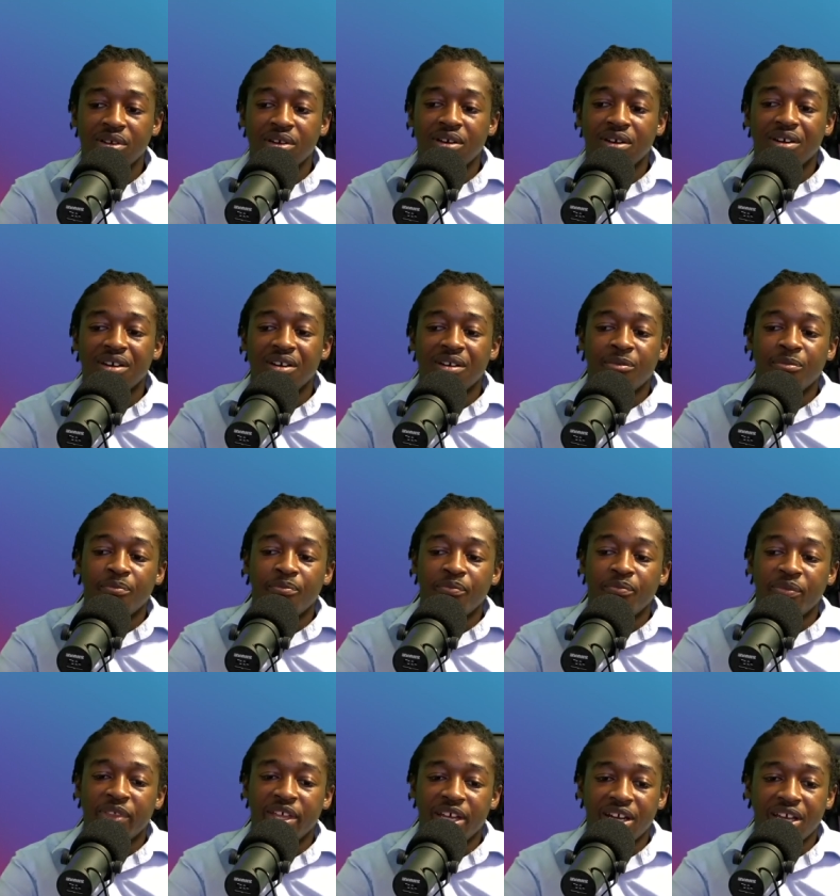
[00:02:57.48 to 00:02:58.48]
um,
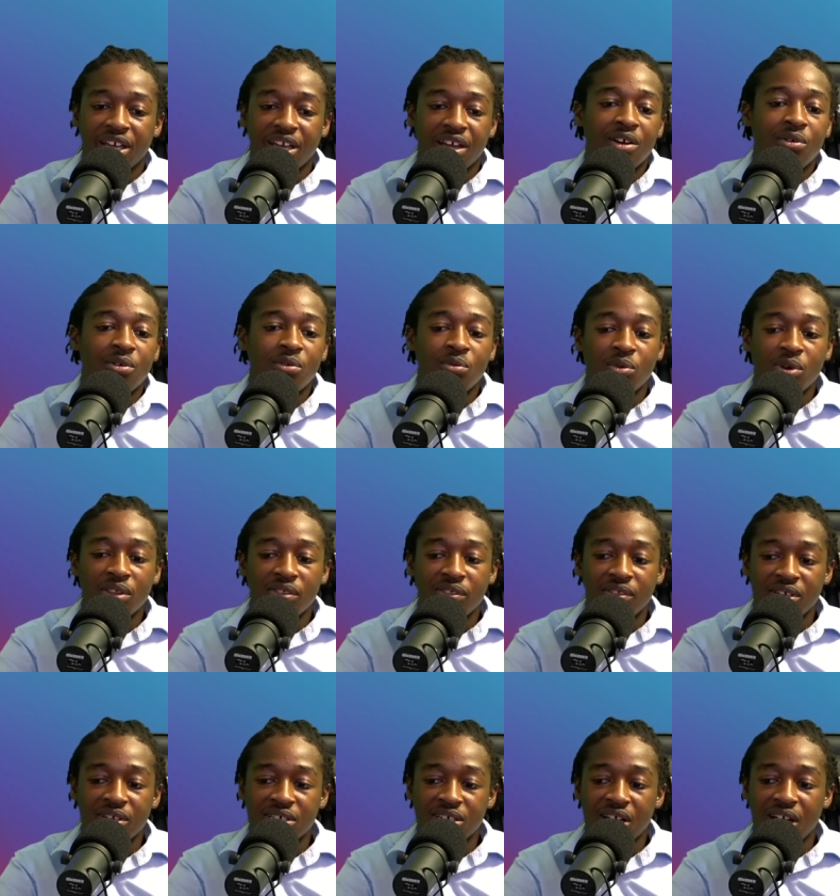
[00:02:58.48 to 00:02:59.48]
that account with the
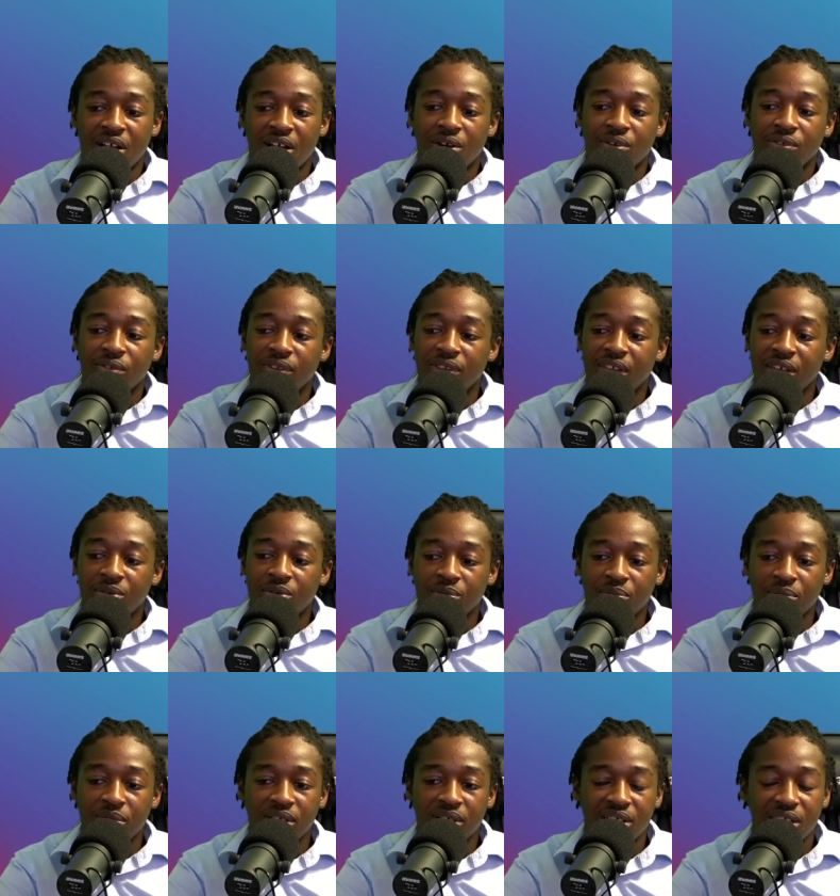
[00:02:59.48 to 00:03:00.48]
child. They would
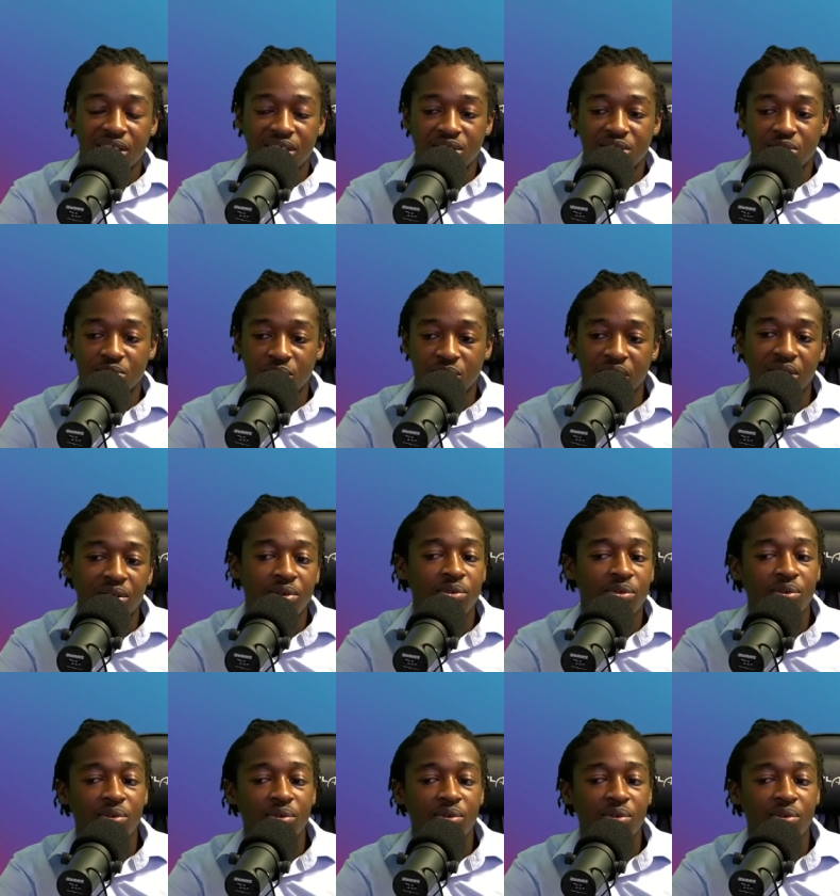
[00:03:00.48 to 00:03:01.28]
be a joint owner